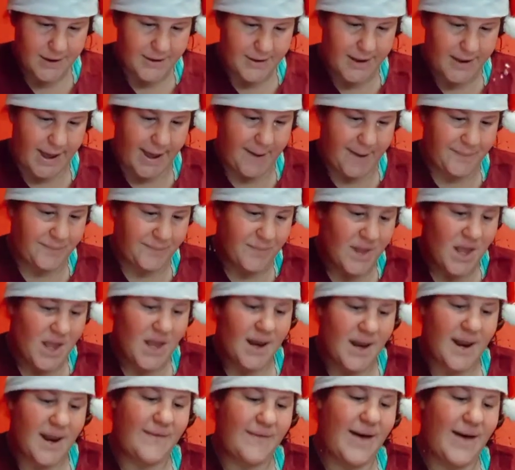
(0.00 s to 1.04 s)
Okay,
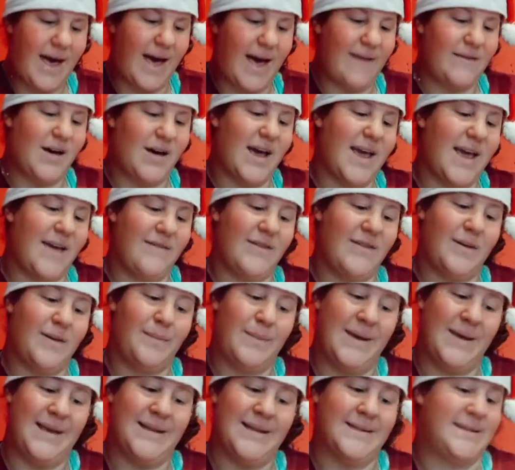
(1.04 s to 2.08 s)
Never have I ever
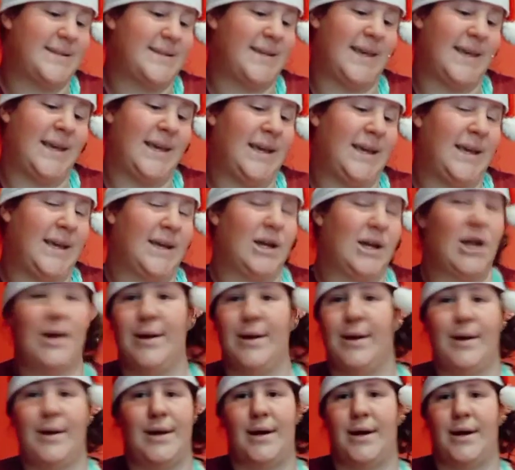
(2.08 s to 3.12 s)
been skiing.
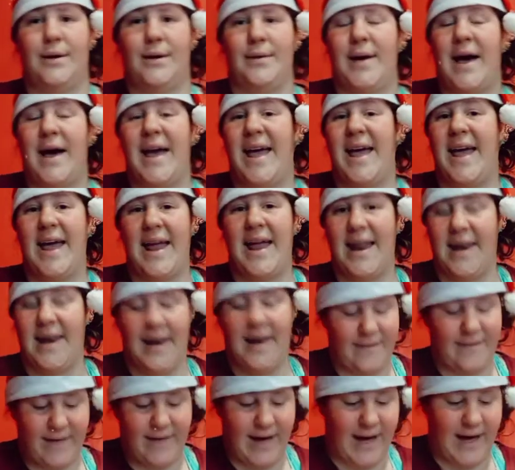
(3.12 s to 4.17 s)
No, I
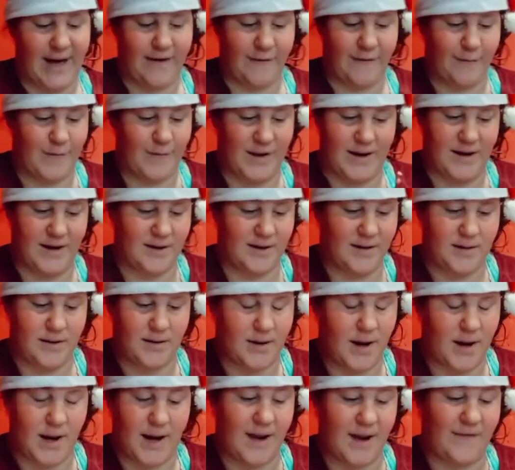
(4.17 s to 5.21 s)
never have been.
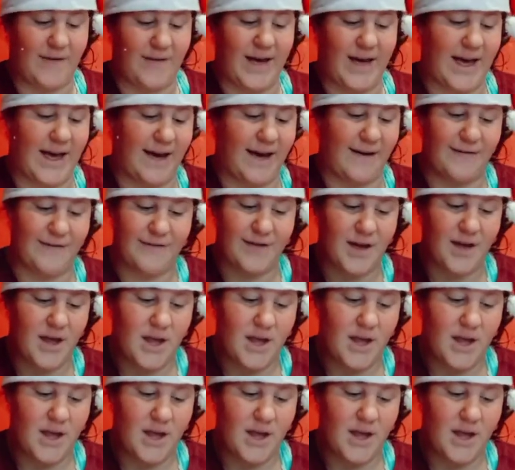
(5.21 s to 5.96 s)
I never have.